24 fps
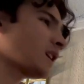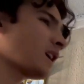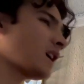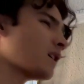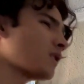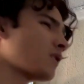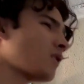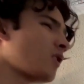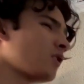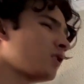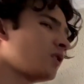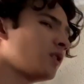
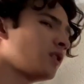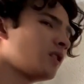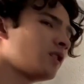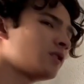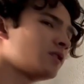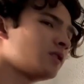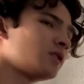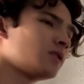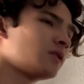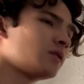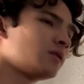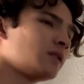And all the
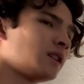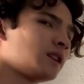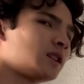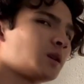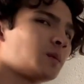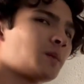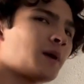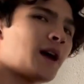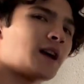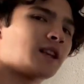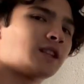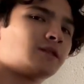other, the
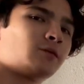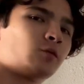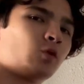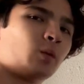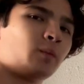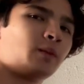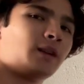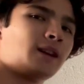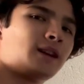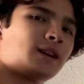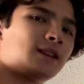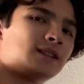past 4
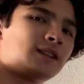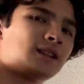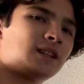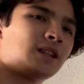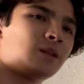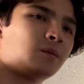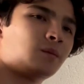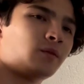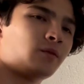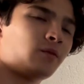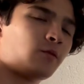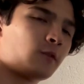blankets I
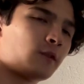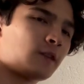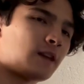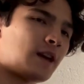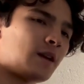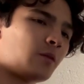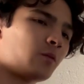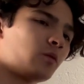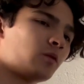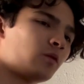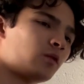did before that